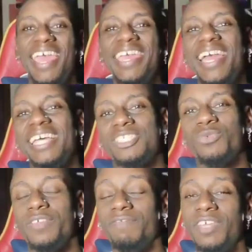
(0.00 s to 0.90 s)
Hey guys,
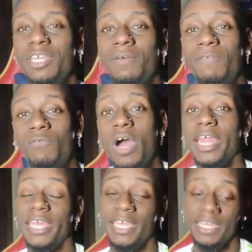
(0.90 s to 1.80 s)
quick video before
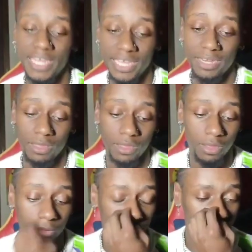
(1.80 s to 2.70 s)
I end it.
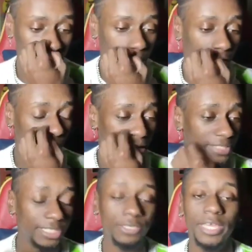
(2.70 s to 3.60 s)
I
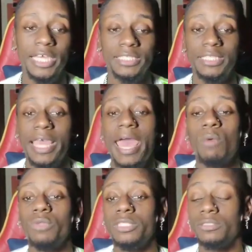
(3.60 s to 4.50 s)
forgot to tell you guys that
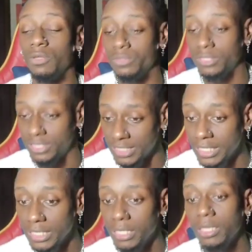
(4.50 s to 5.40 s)
I went to go
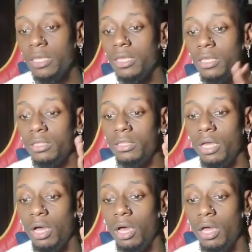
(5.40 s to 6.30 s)
see
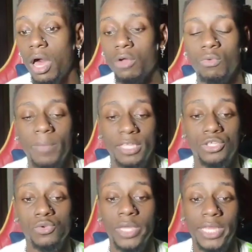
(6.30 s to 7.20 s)
Aquaman
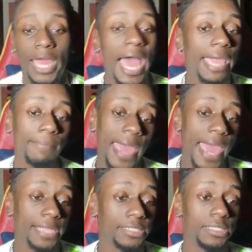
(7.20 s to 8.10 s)
2 in
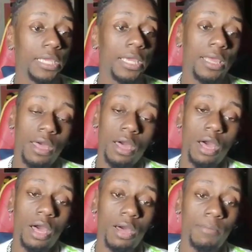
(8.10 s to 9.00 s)
IMAX.
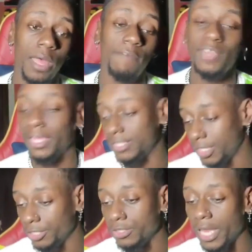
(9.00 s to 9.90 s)
I've got to
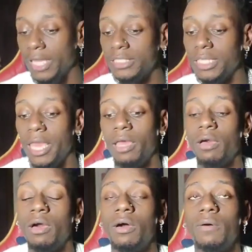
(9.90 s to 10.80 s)
tell you guys that
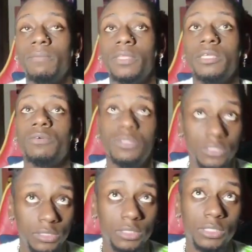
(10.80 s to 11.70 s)
it
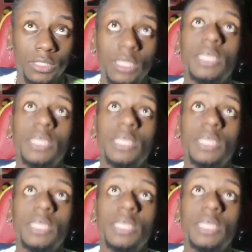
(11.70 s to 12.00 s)
was